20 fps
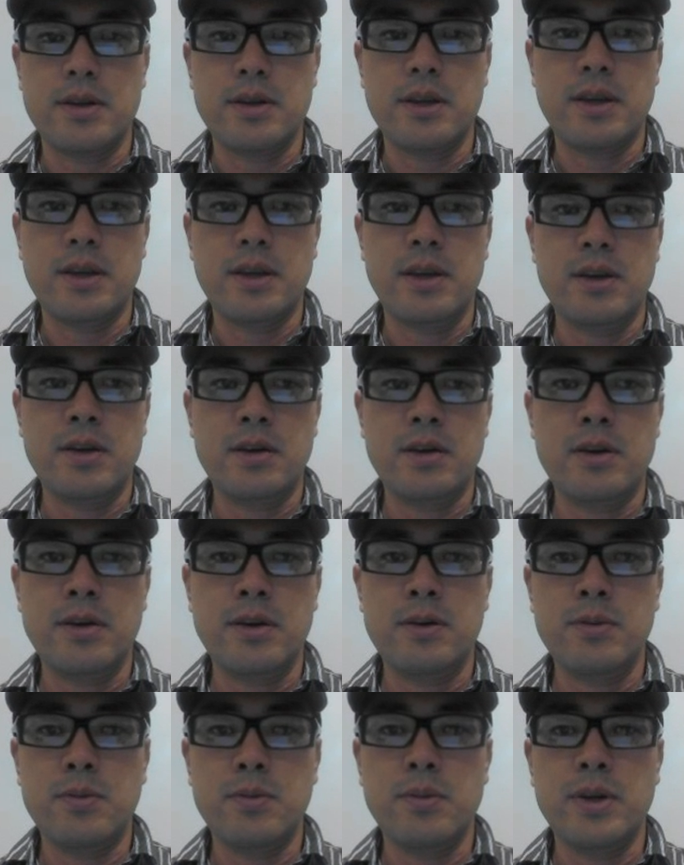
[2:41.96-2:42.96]

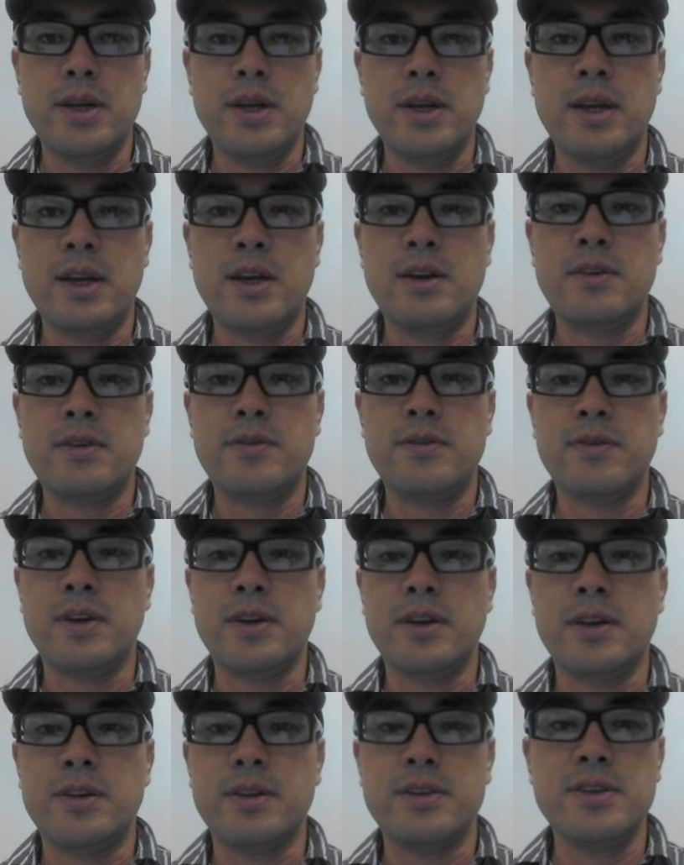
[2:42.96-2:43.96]
here we have
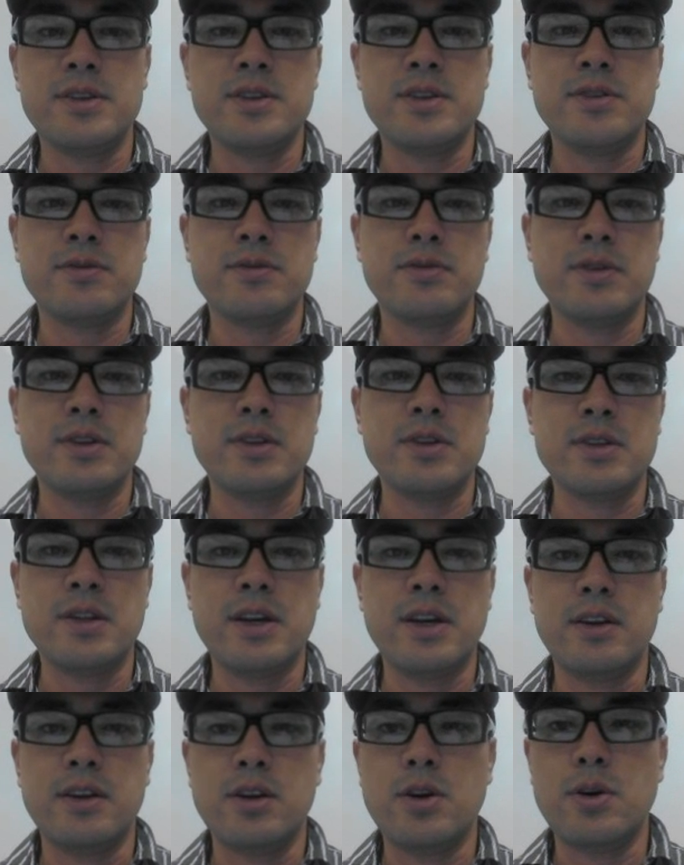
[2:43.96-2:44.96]
this
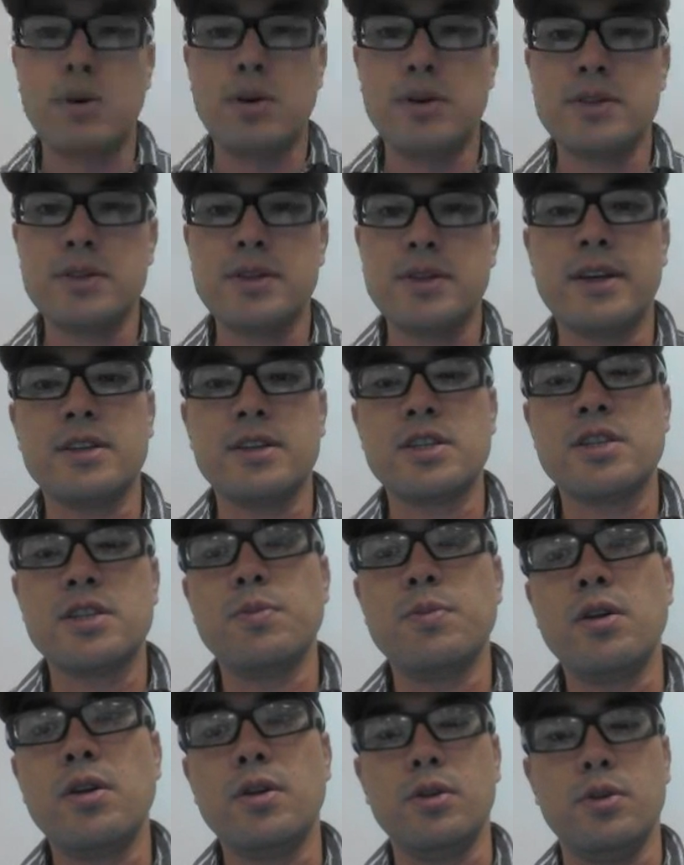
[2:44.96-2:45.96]
line of code is like a
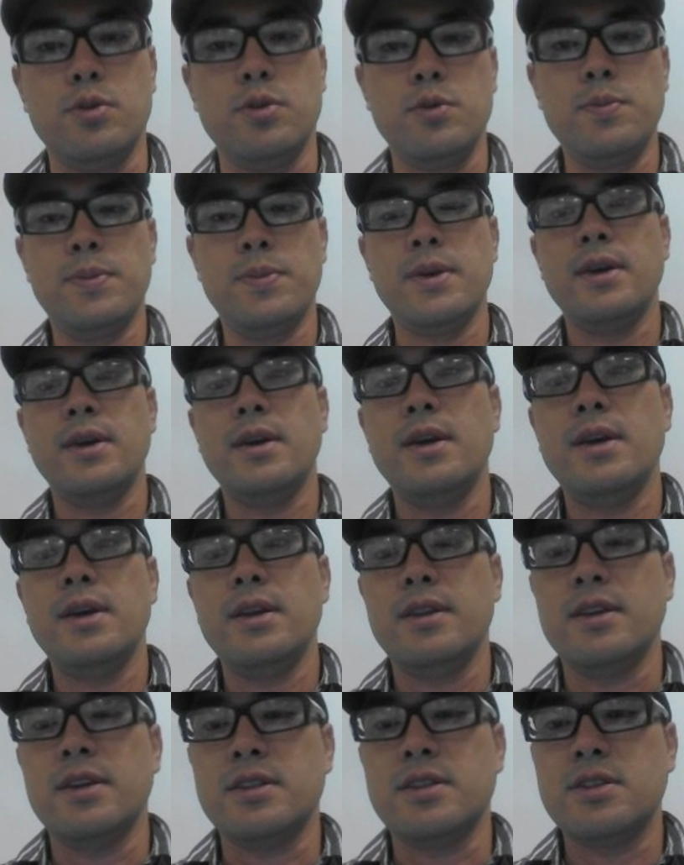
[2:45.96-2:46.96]
small loop
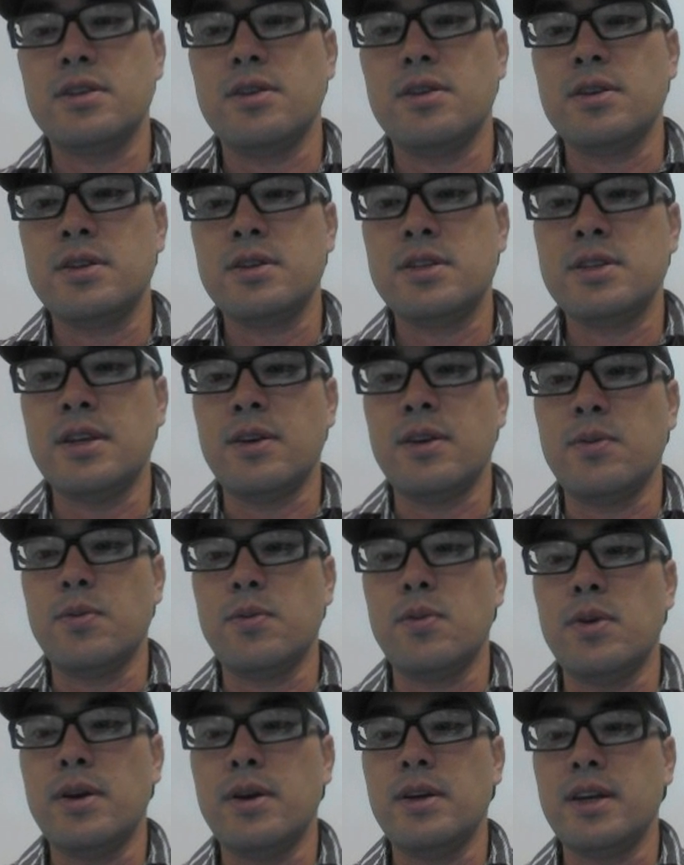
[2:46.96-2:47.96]
that starts at
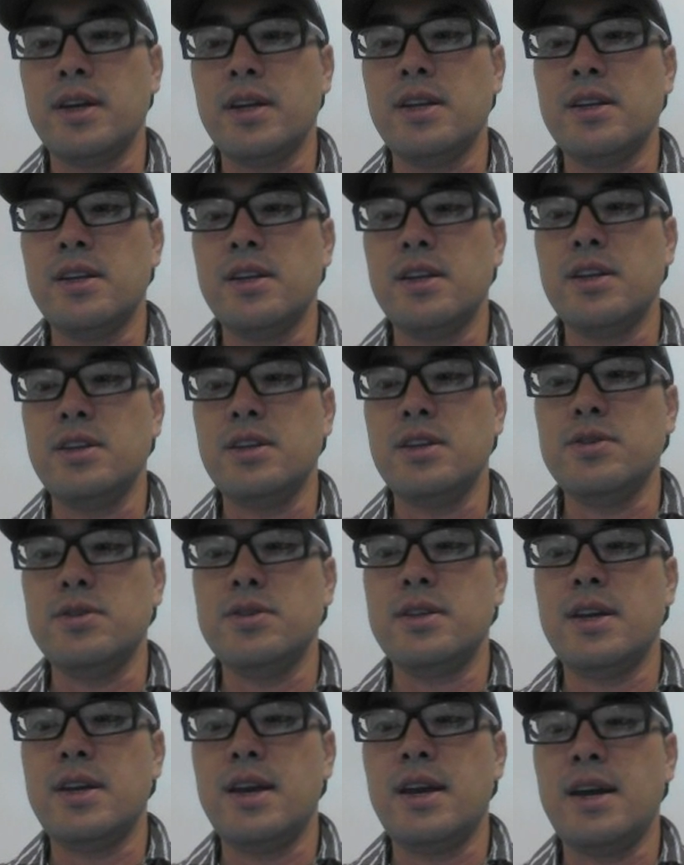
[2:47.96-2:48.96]
1 and
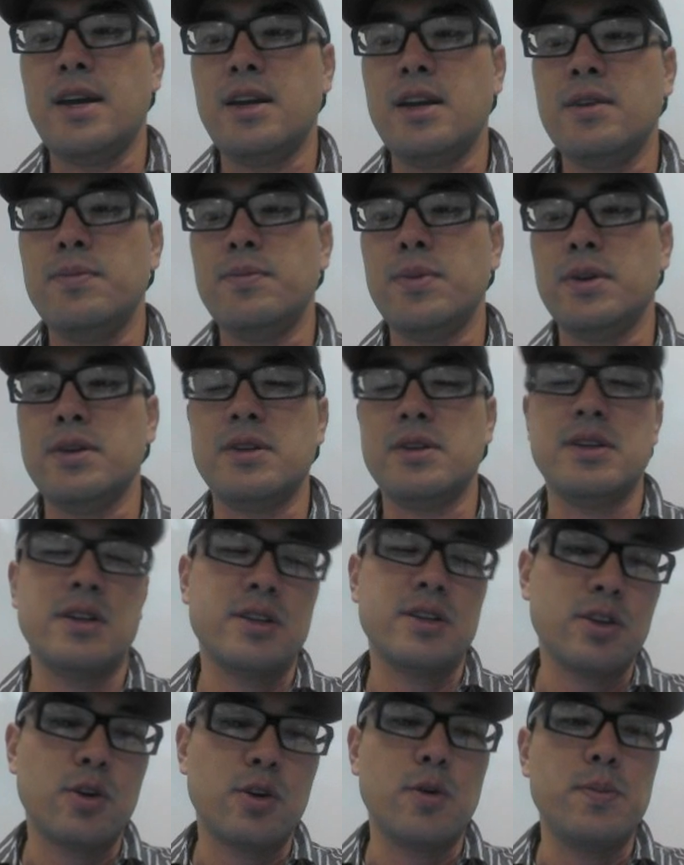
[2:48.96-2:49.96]
continues to add but
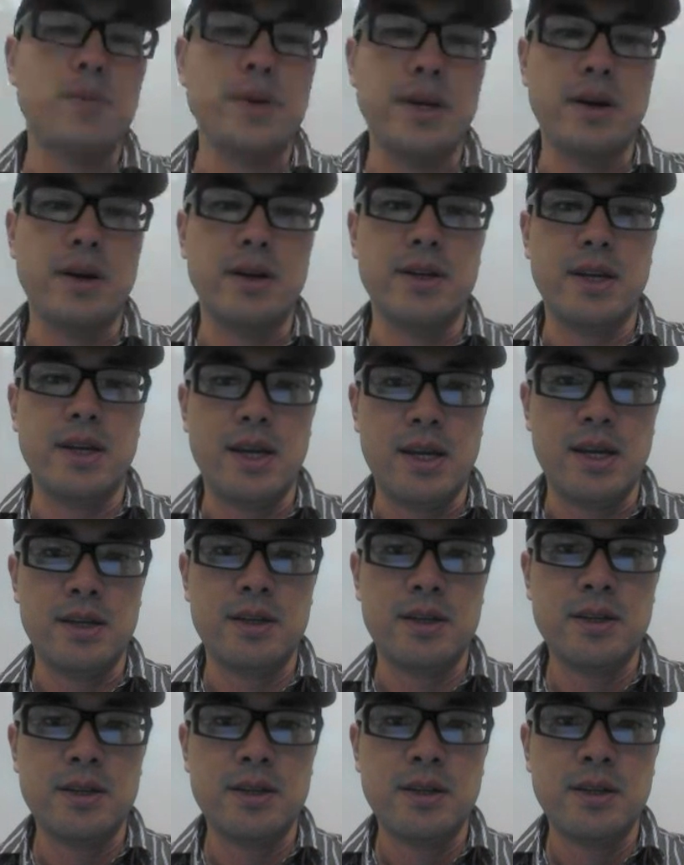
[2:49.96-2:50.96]
doesn't go beyond
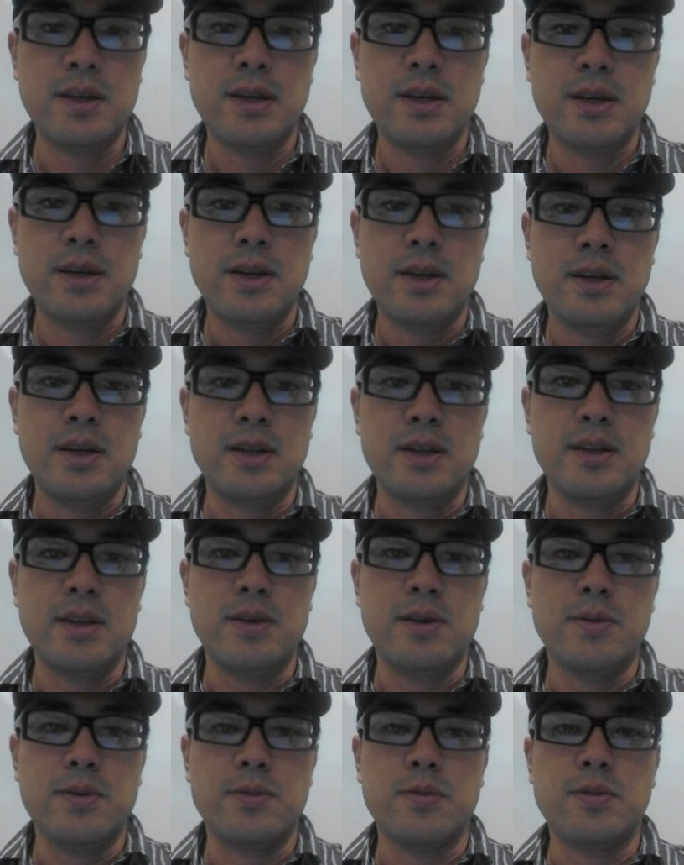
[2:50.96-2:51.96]
8, and
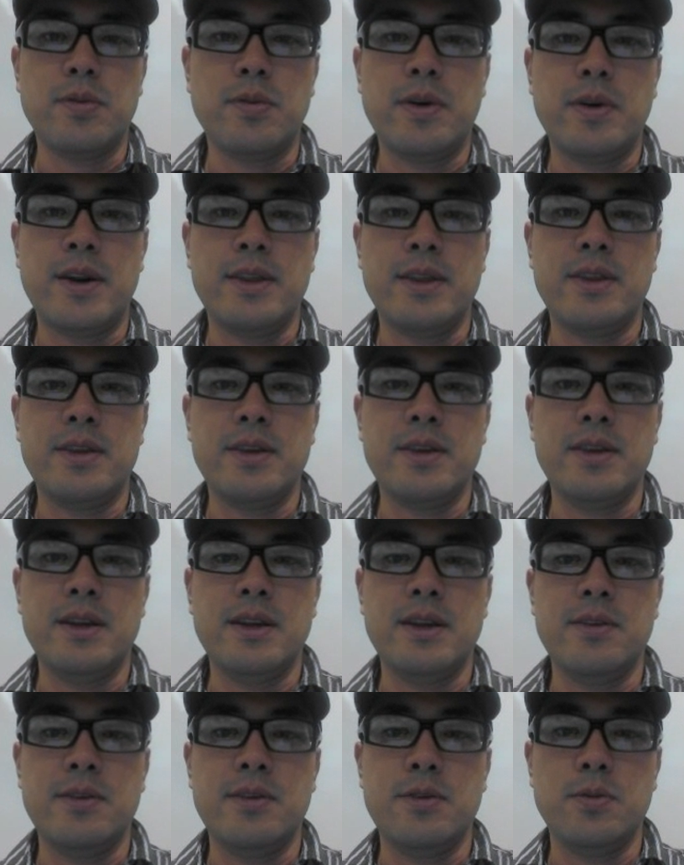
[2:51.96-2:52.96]
then we're at the
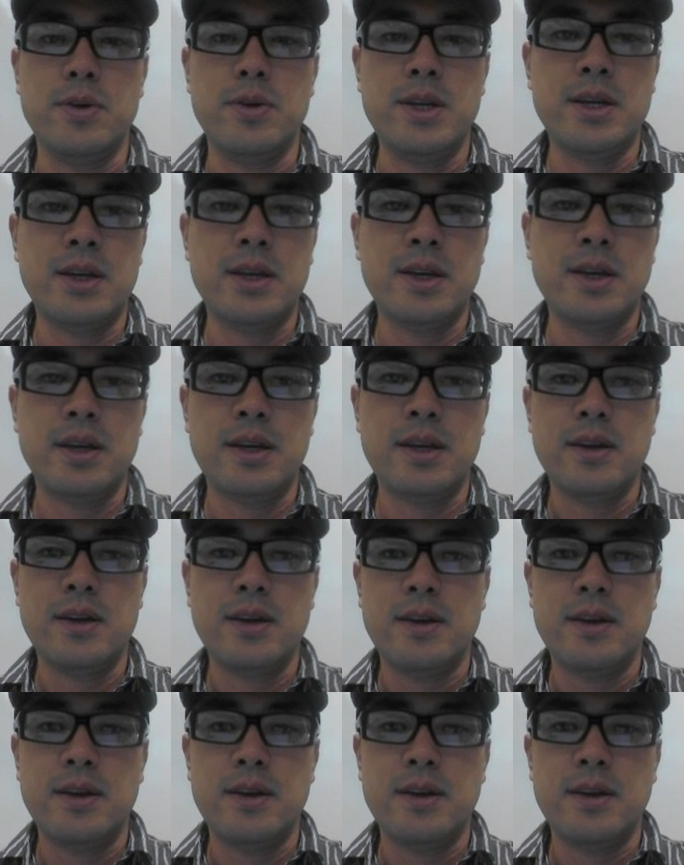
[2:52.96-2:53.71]
day of the week,